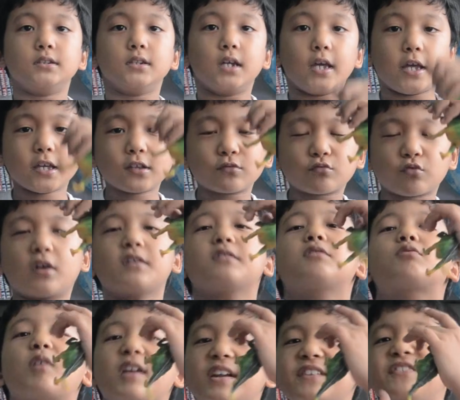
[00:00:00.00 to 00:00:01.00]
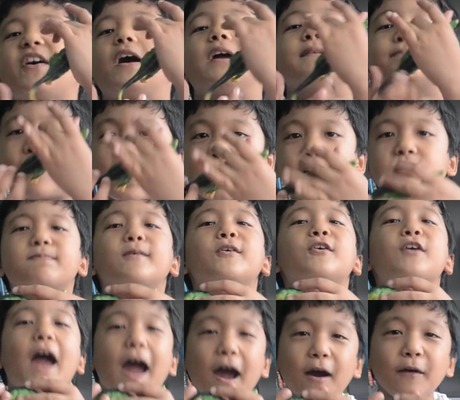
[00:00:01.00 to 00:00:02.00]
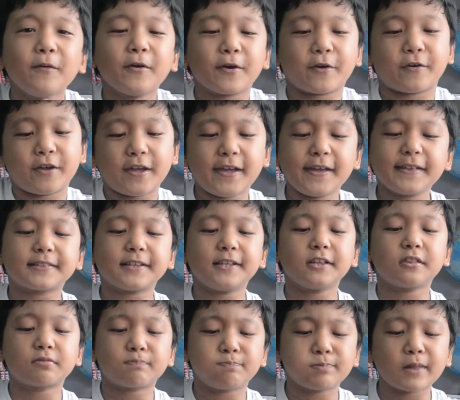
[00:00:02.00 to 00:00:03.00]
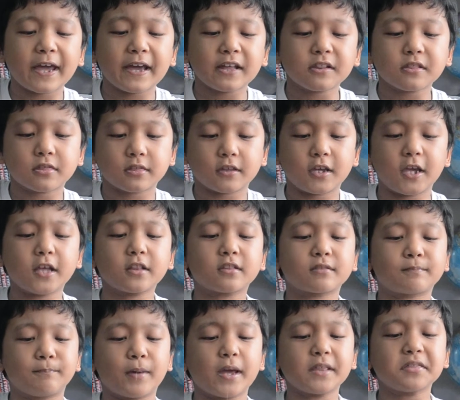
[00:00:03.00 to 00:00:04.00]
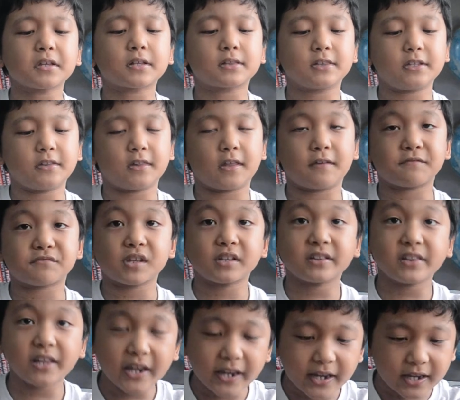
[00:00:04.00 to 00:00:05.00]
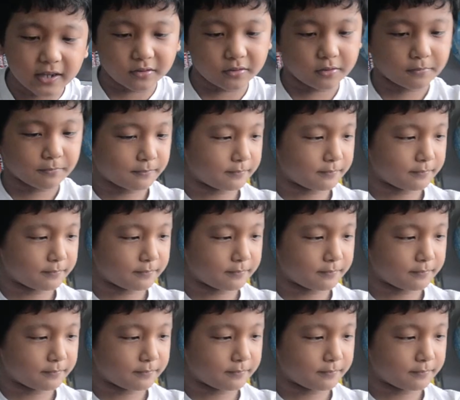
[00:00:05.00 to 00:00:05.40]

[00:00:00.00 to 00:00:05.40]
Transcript: It runs 25 miles per hour. It eats plants. It basically lives in land.